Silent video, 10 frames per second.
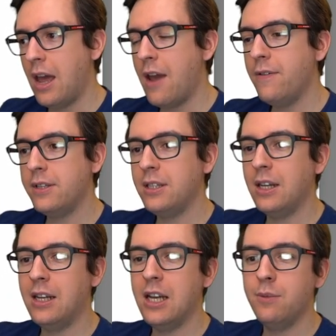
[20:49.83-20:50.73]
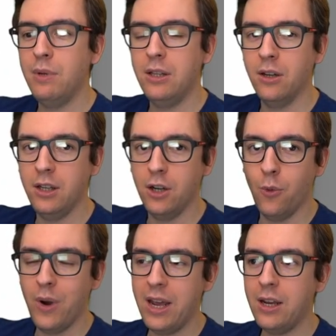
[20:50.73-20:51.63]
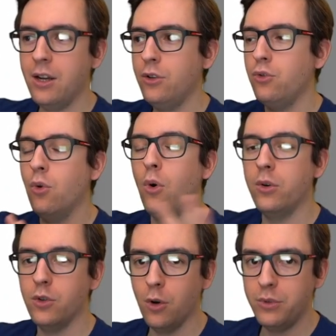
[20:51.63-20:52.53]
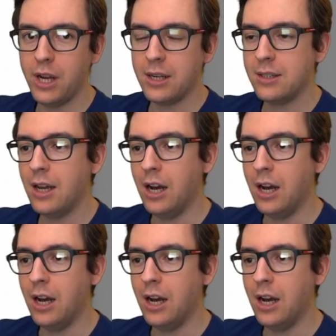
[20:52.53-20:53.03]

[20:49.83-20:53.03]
everything that has been done in awake through all the objects